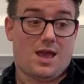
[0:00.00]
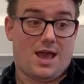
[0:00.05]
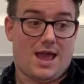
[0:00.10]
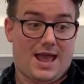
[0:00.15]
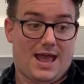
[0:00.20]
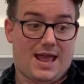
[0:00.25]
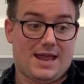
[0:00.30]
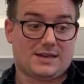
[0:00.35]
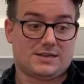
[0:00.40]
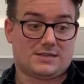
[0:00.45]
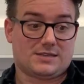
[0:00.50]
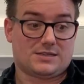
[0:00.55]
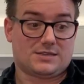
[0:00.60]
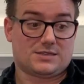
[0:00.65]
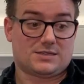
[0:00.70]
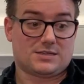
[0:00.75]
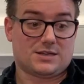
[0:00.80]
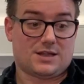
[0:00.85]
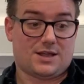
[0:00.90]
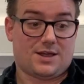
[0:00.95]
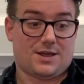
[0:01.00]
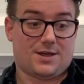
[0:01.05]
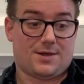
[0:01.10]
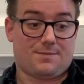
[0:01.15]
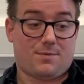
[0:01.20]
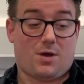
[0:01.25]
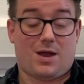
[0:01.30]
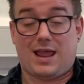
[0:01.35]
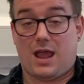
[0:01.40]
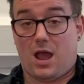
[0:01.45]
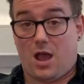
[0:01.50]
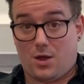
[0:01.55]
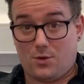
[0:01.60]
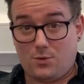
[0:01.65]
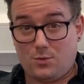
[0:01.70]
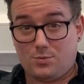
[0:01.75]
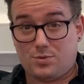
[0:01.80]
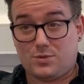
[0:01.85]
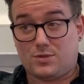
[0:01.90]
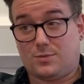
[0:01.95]
And I
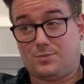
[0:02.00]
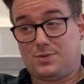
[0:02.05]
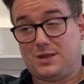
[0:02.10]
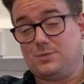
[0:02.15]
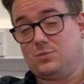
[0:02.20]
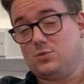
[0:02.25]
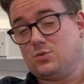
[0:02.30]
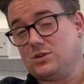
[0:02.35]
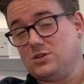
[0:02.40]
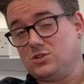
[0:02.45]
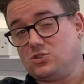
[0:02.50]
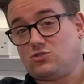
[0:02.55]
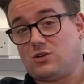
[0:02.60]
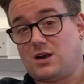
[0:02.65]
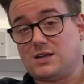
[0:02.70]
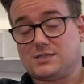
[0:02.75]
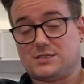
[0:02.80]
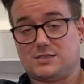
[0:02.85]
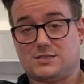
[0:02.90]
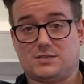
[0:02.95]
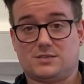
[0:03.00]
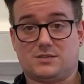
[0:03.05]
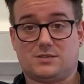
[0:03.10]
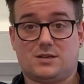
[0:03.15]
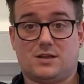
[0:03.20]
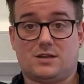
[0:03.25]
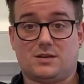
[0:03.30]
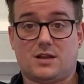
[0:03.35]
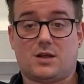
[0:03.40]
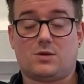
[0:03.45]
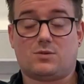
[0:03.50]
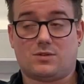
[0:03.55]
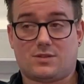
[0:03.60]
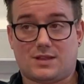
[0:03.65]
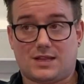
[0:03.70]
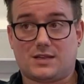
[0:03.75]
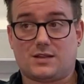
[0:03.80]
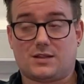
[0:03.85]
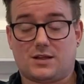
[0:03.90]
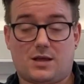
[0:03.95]
hope that people can trust and know that
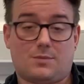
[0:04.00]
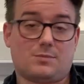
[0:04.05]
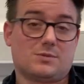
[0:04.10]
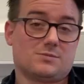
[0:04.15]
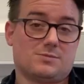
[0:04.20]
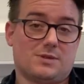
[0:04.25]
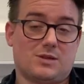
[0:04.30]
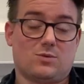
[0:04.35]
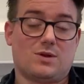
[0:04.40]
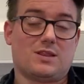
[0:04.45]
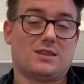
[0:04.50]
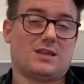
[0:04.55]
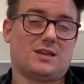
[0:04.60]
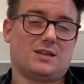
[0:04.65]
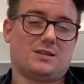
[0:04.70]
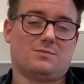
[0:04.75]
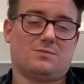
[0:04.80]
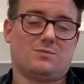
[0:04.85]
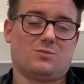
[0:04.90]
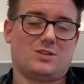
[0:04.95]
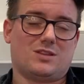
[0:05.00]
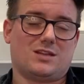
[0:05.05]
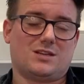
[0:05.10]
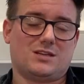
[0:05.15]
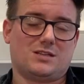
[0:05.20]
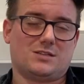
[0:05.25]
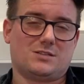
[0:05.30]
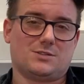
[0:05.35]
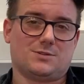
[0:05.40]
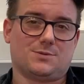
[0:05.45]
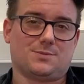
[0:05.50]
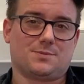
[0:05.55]
they can come to me when they need to.